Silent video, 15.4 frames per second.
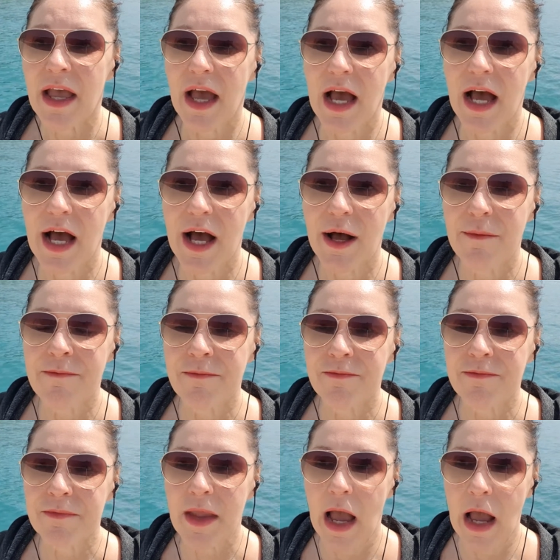
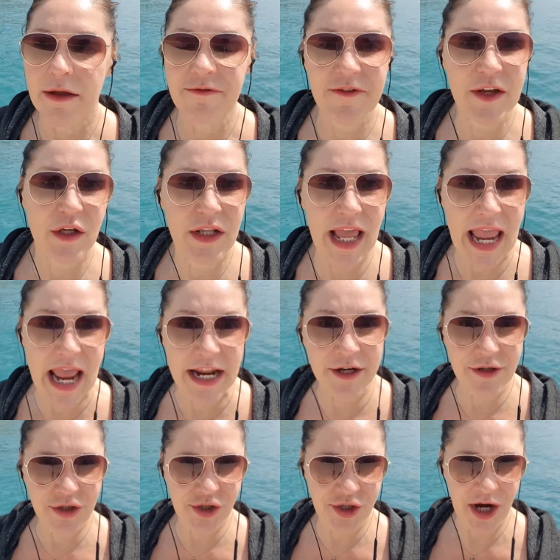Um, I feel
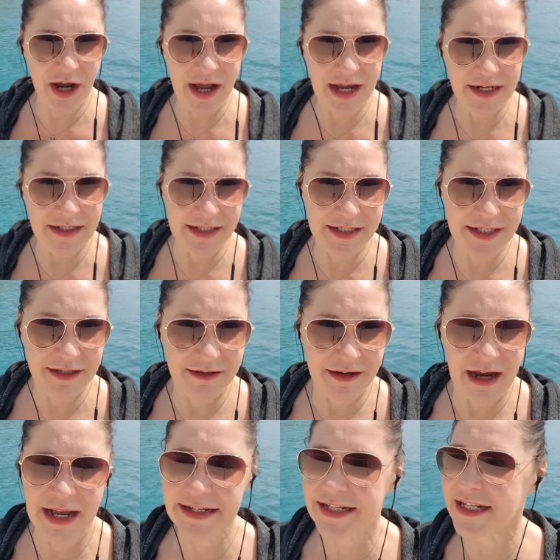energized.
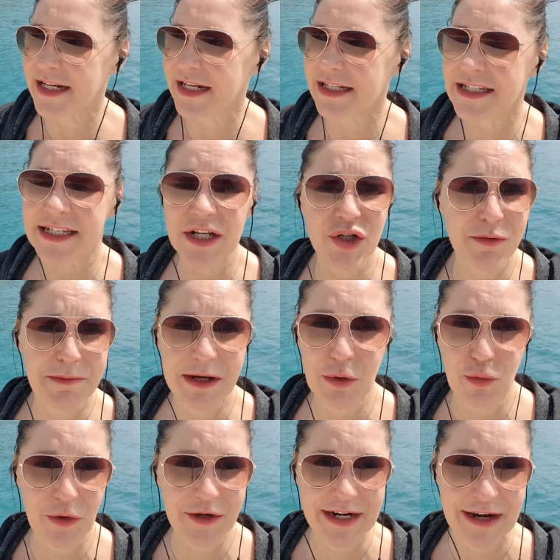I did such a big
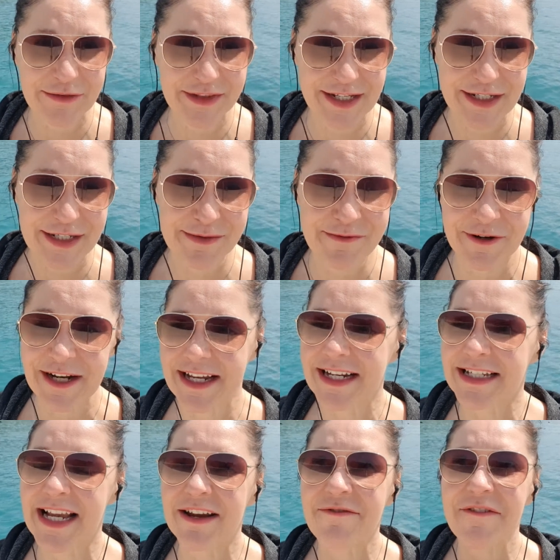workout this morning
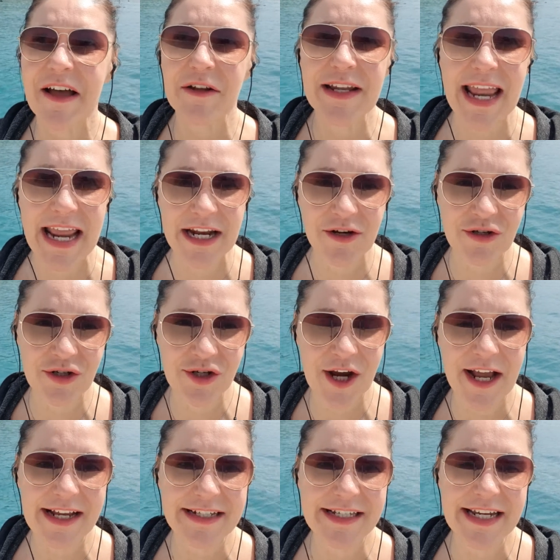because I felt
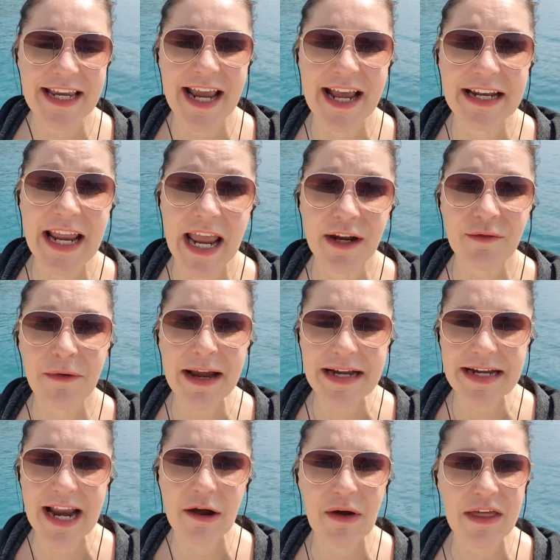energized again. And right
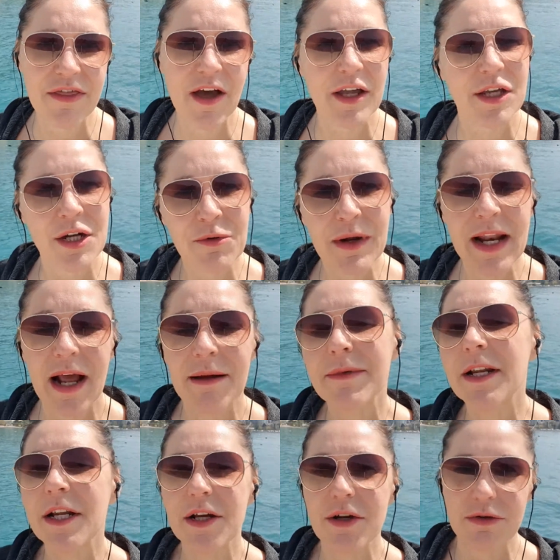now I thought, you know what, I'm
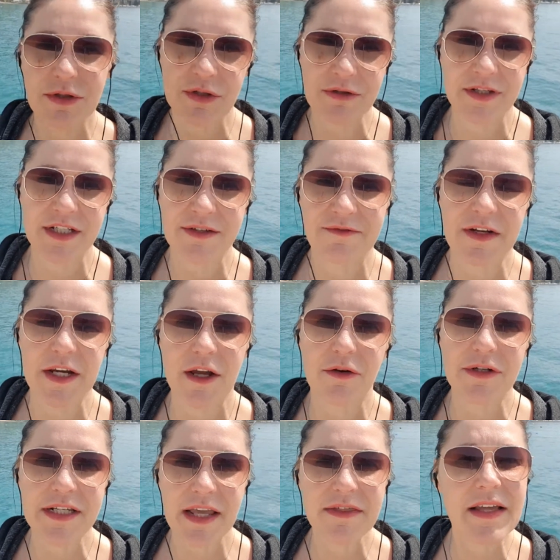going to go do this video
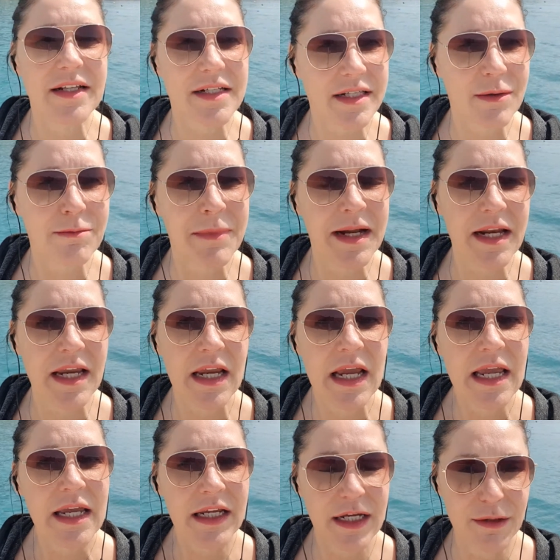because I think somebody
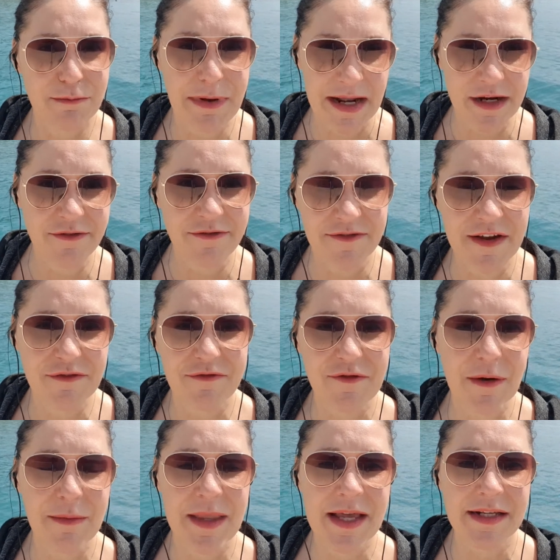could benefit
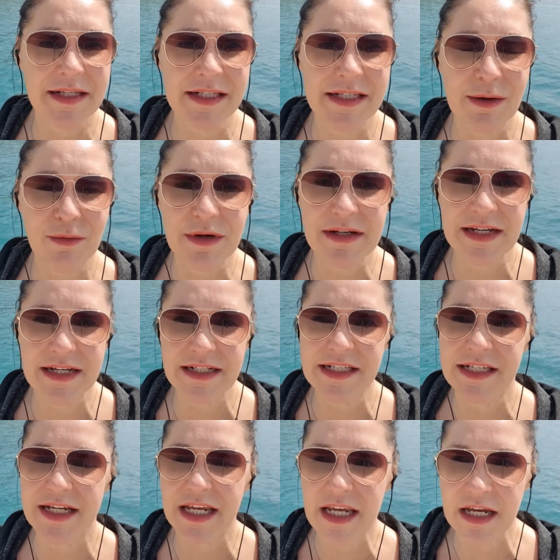from this. Someone
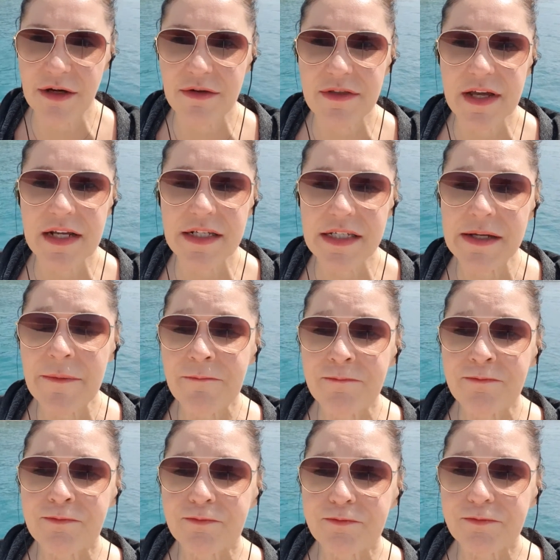needs to hear this
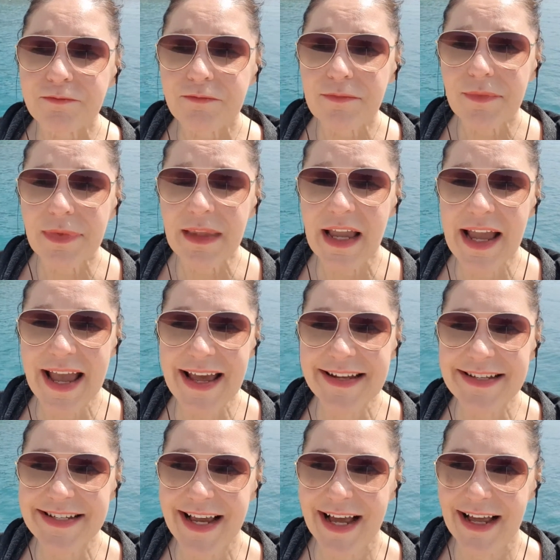
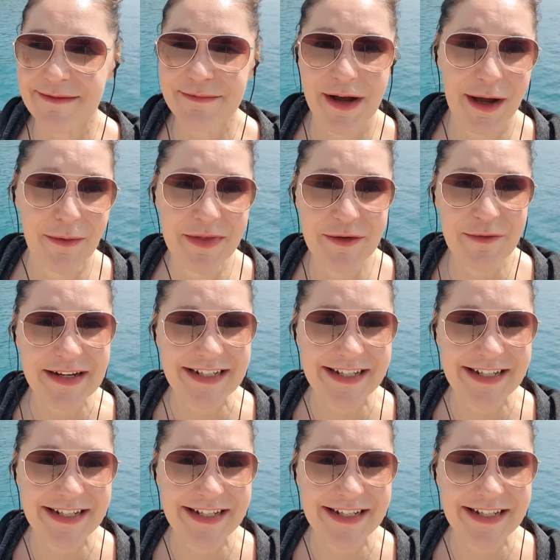and I'm on the way